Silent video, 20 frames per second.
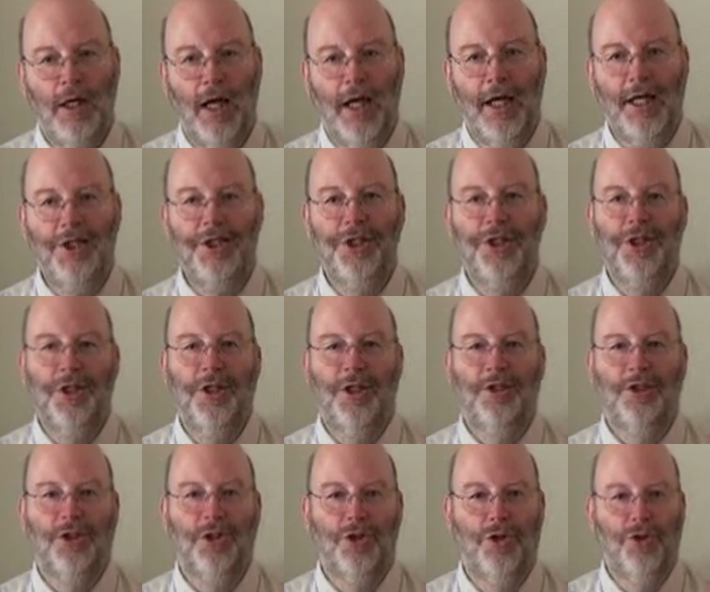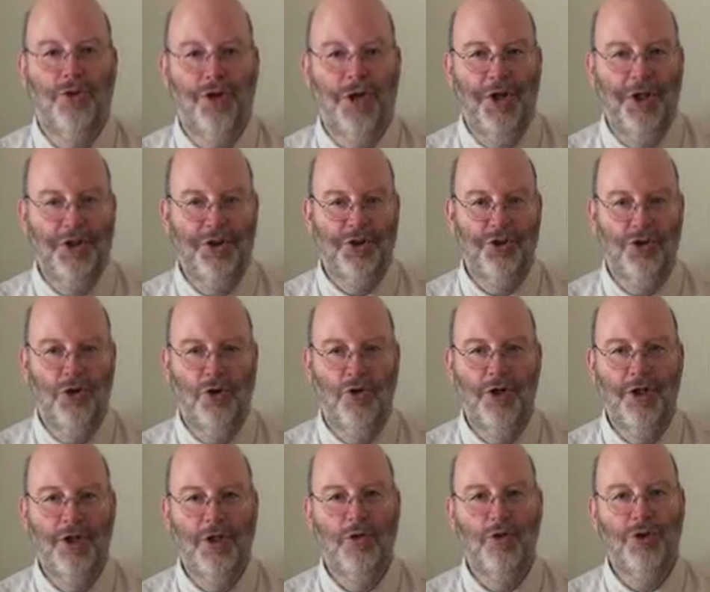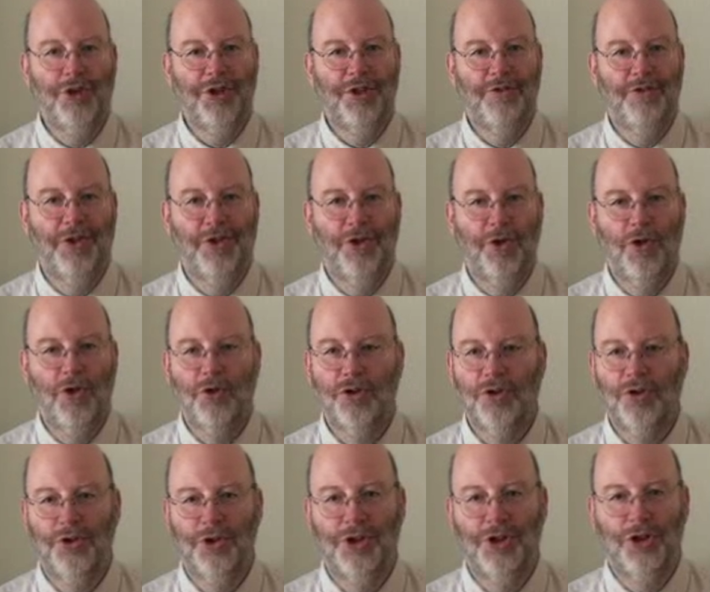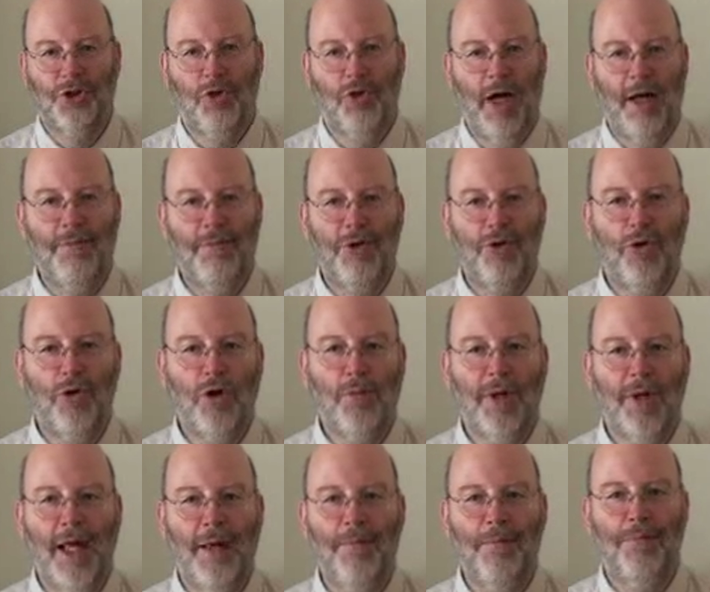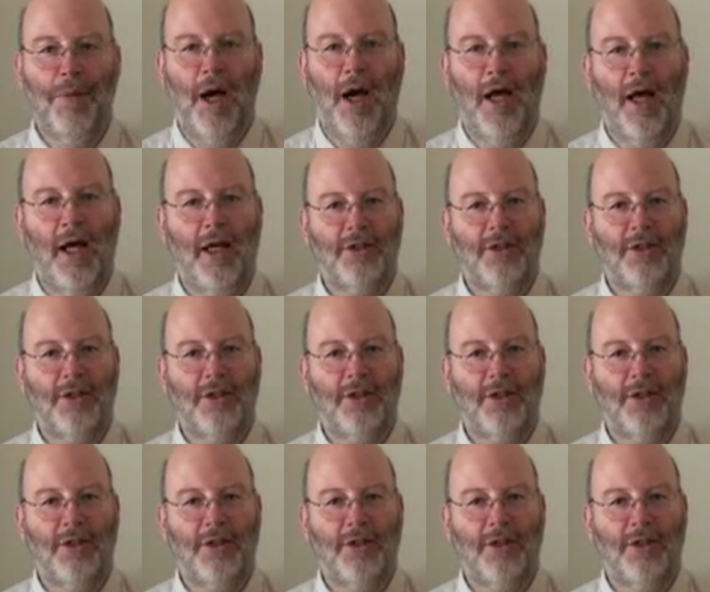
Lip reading: 80 years ago, the historian Christopher Dawson described the Roman Empire